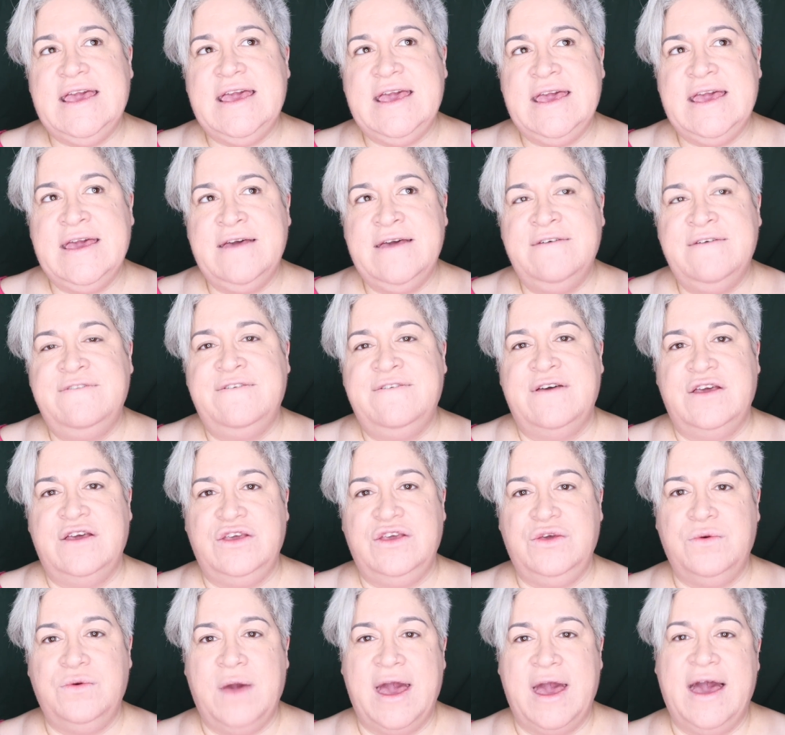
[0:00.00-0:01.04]
If
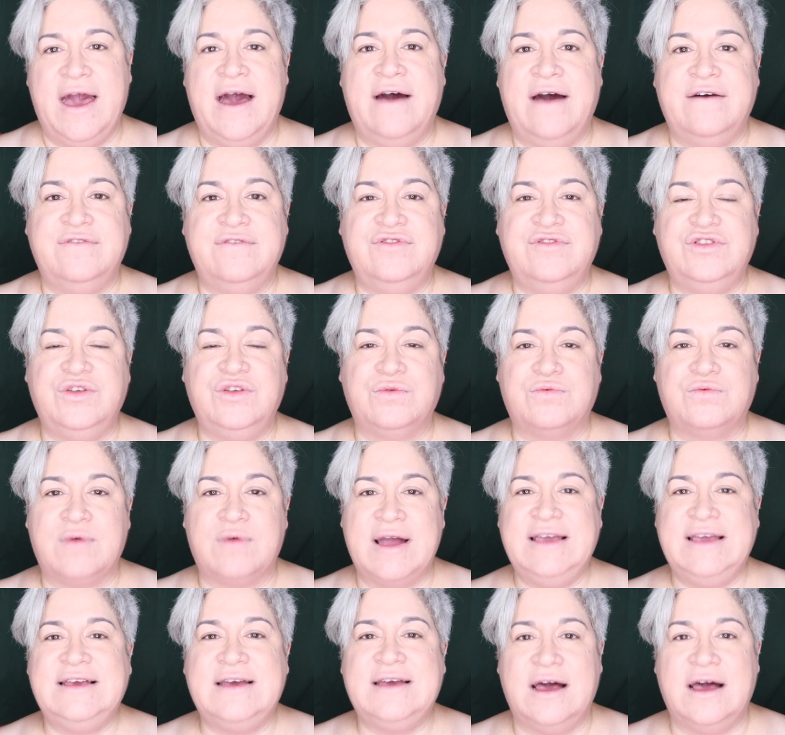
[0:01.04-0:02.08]
you have the
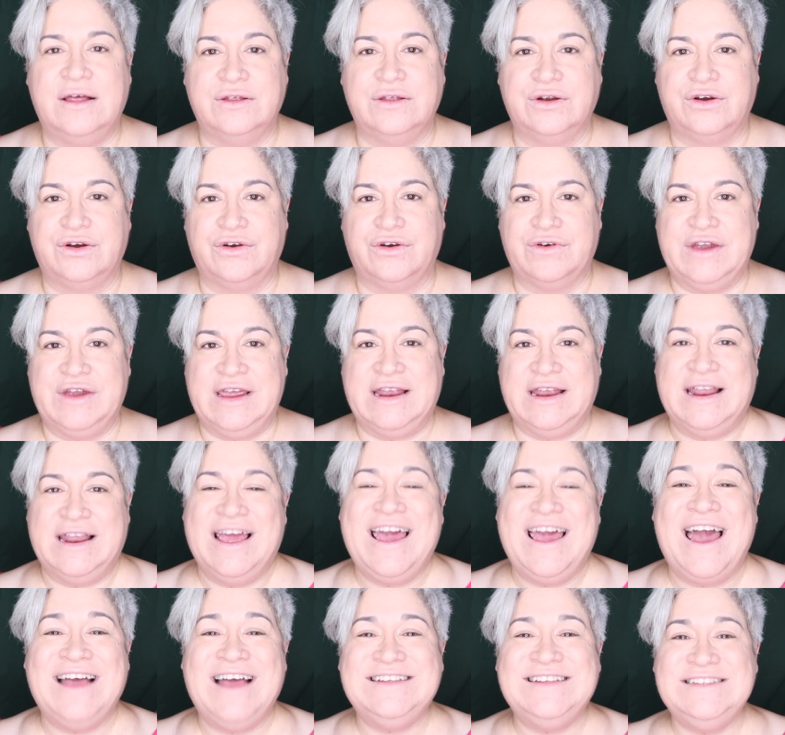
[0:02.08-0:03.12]
right color green,
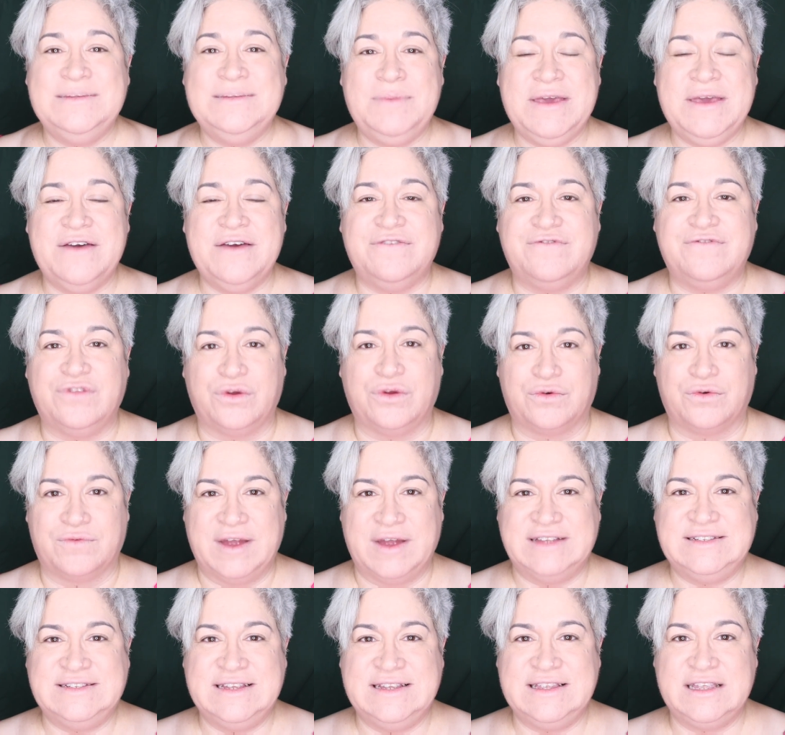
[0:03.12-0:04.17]
it has to be a
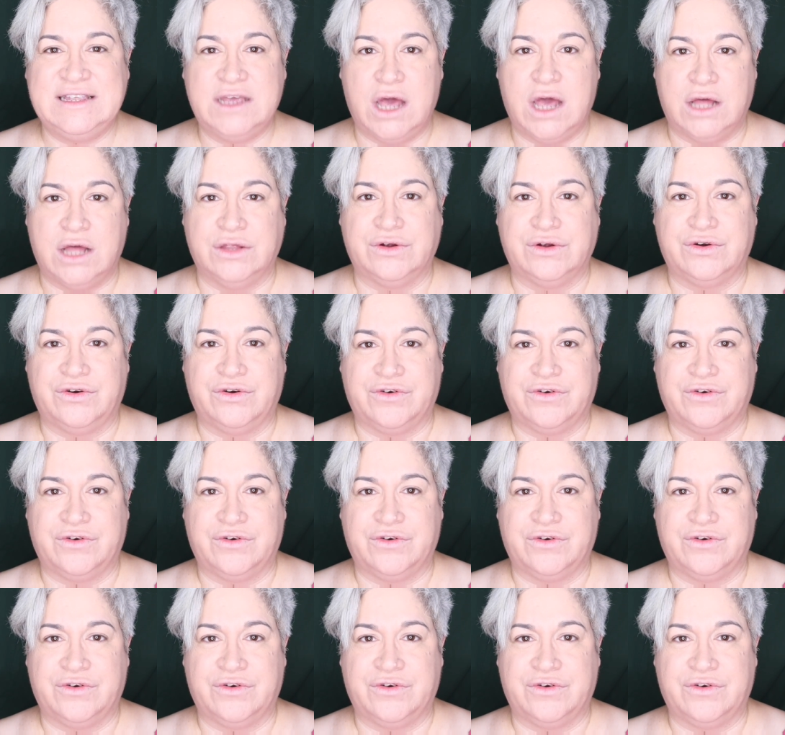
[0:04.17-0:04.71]
fluorescent color